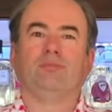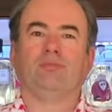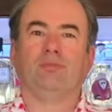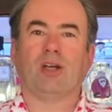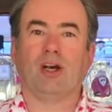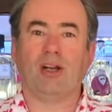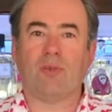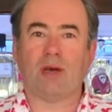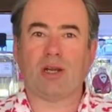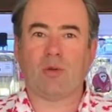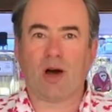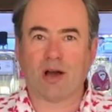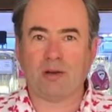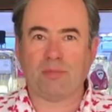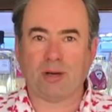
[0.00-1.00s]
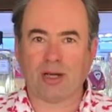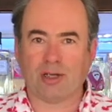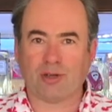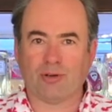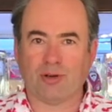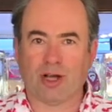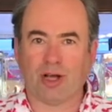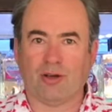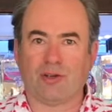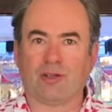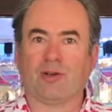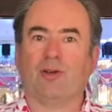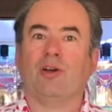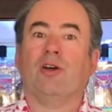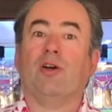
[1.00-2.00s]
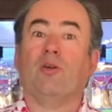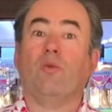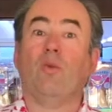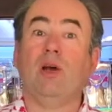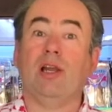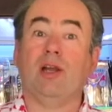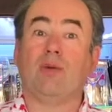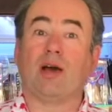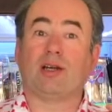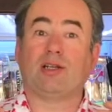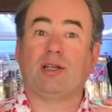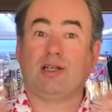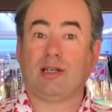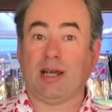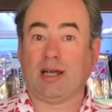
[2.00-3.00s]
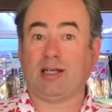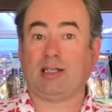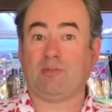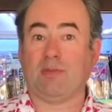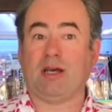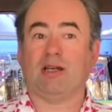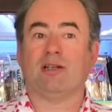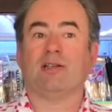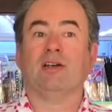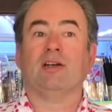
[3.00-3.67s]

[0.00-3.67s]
only when you unpinch your nose will you actually taste mint.